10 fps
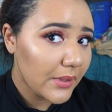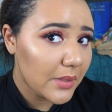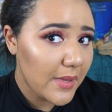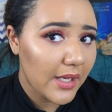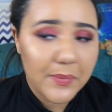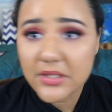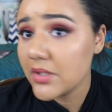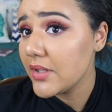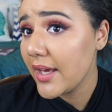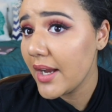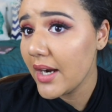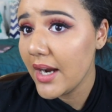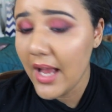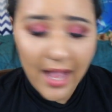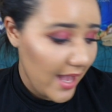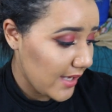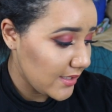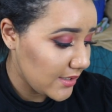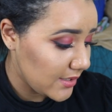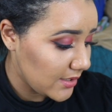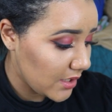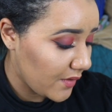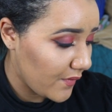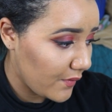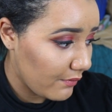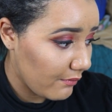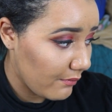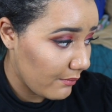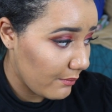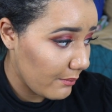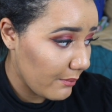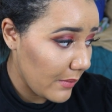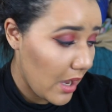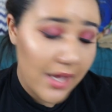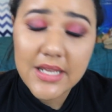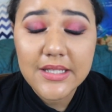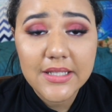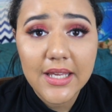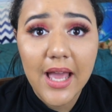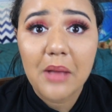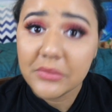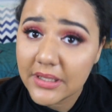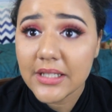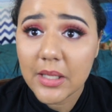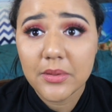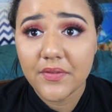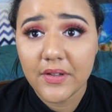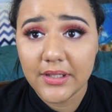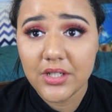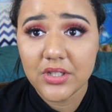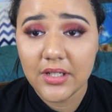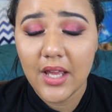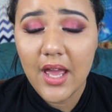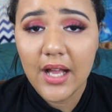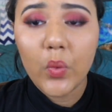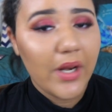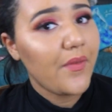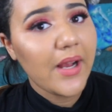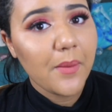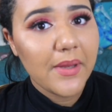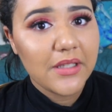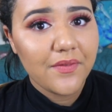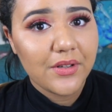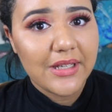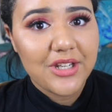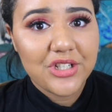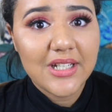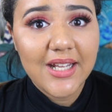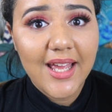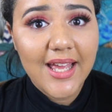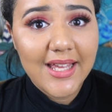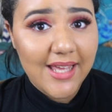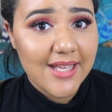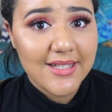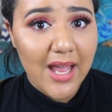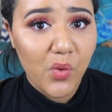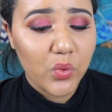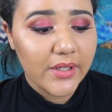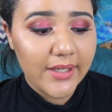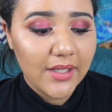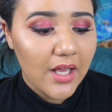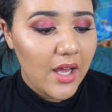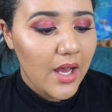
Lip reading: but the makeup is still there. And honestly, I'm gonna keep the foundation. Would I recommend the foundation? Yes, I would.